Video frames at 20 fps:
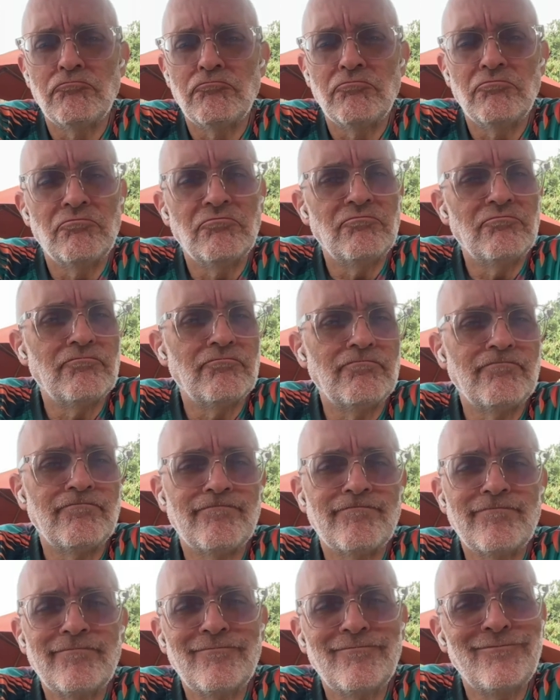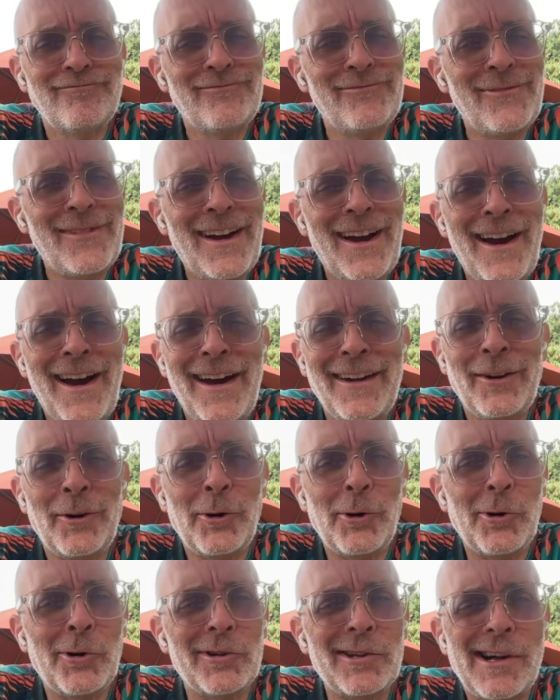Not a
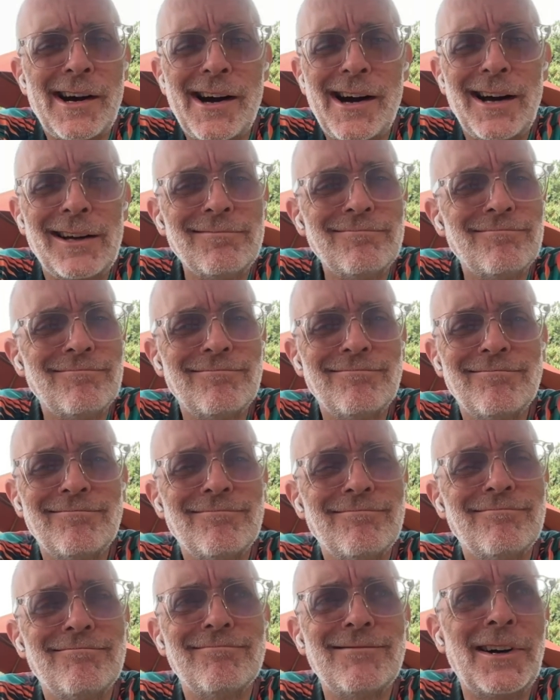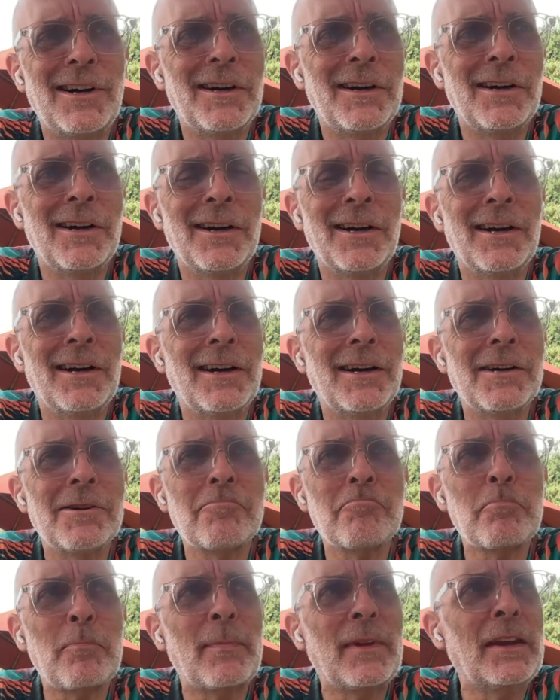whole lot. Uh,
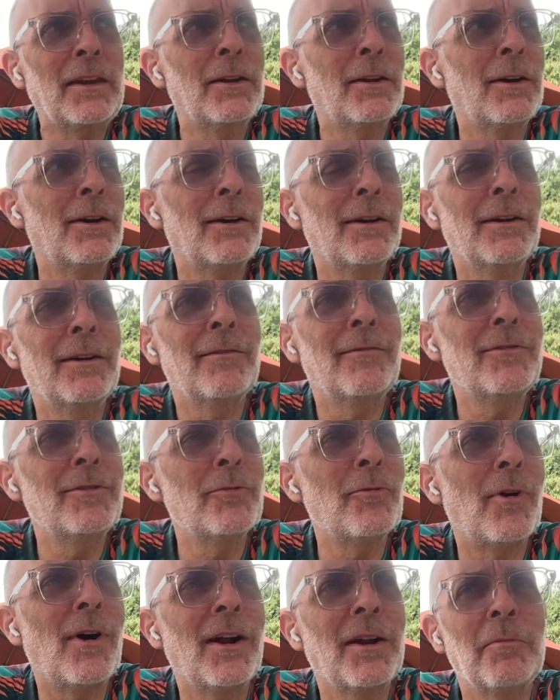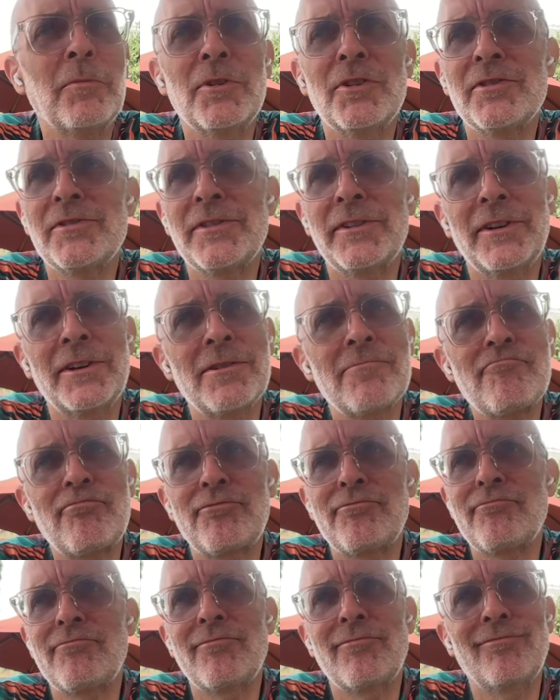if you want a museum,
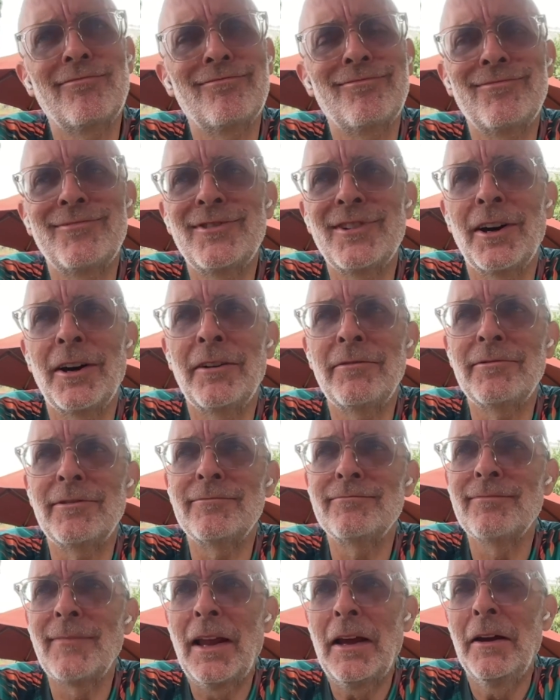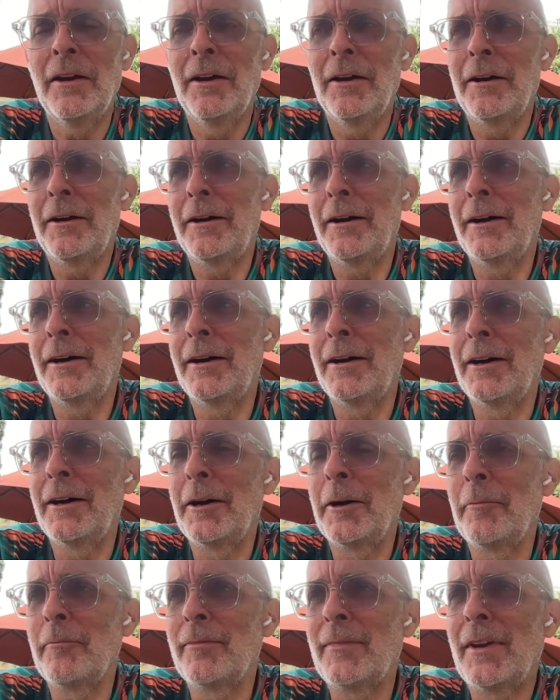tough.
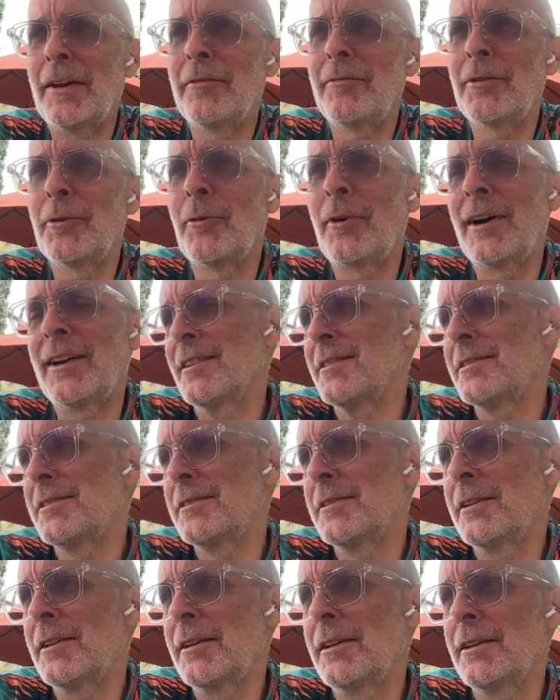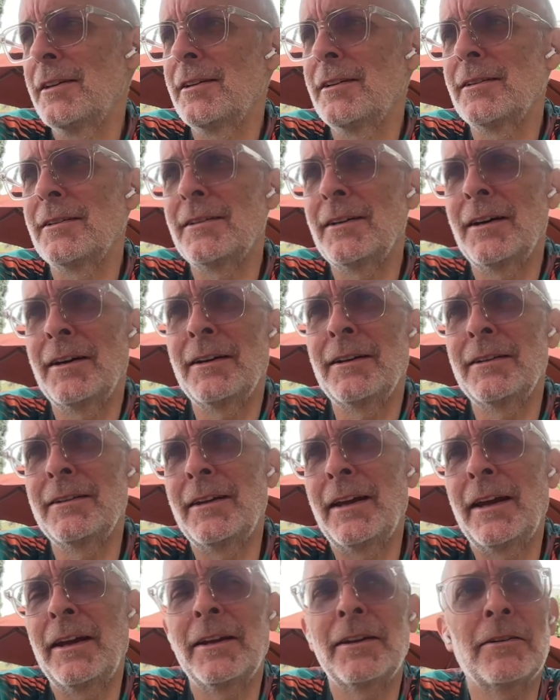If you want to see
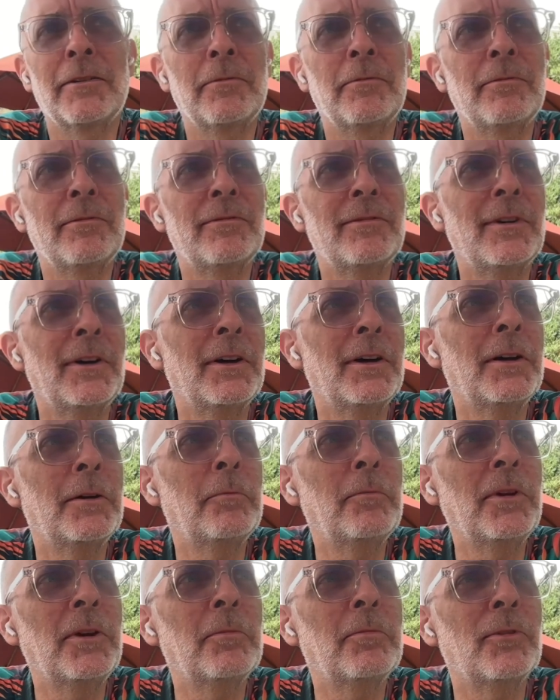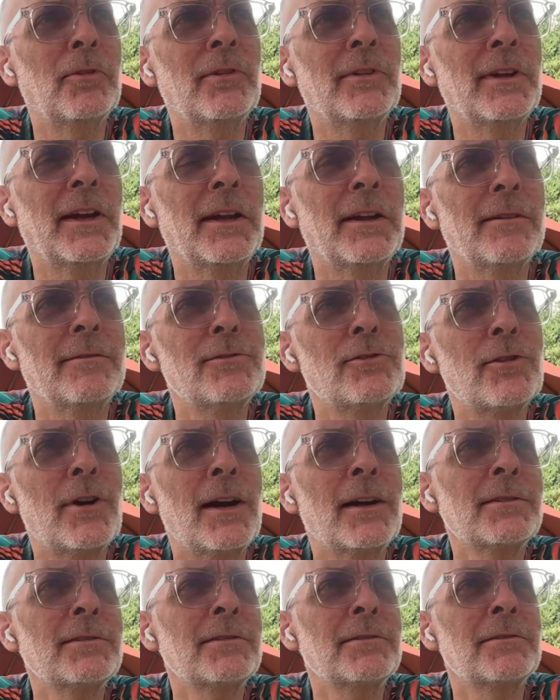native people in native
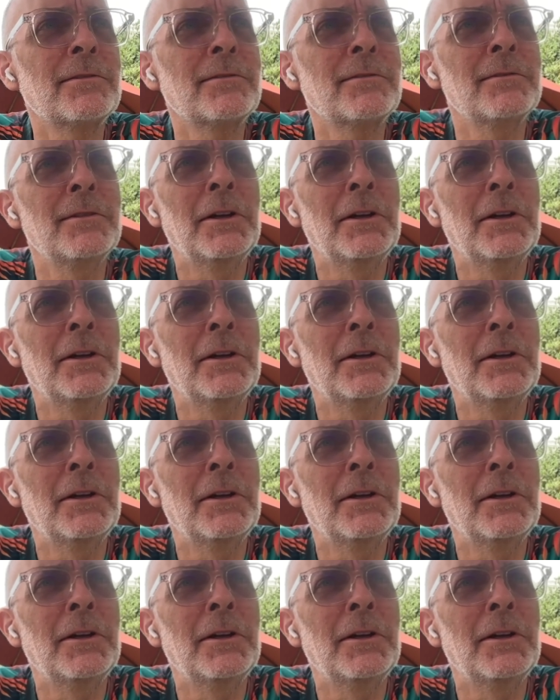dress,